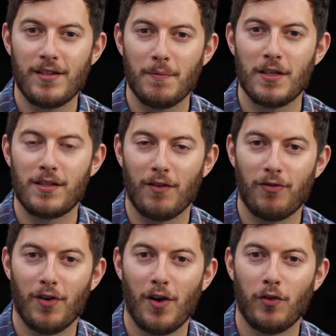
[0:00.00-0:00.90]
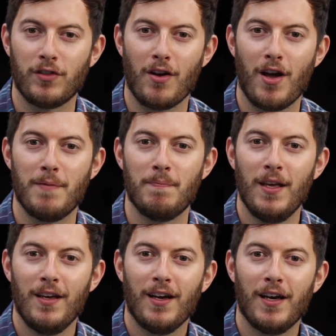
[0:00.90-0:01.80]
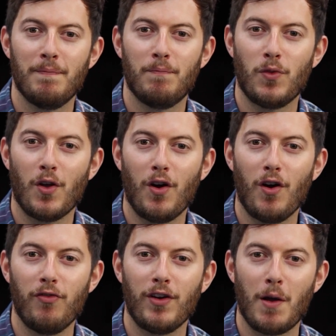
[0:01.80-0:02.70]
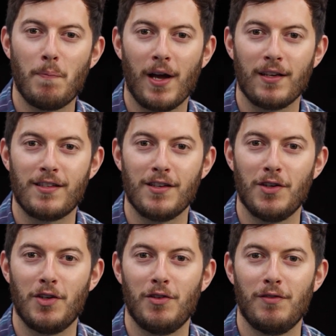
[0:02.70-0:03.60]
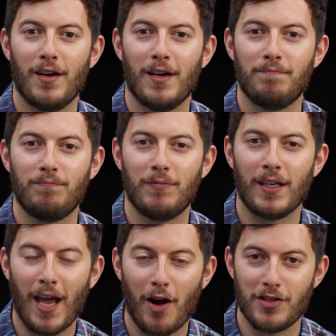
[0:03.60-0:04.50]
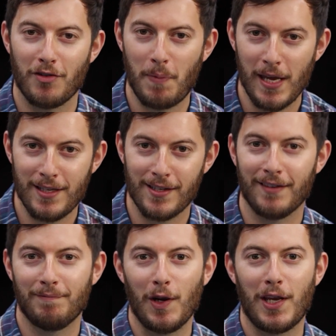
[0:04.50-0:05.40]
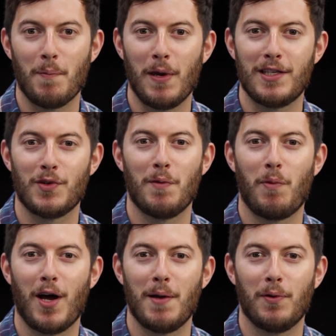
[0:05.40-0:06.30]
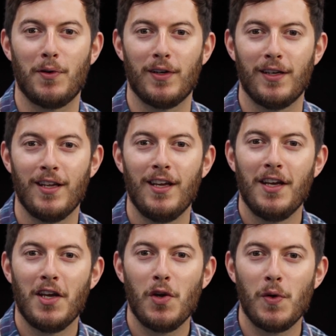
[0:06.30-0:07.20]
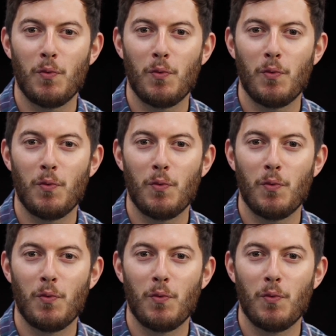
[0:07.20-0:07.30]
some of this stuff for a long time, um, often go back to um, the character of Peter, I'm looking at Peter in the Bible and who he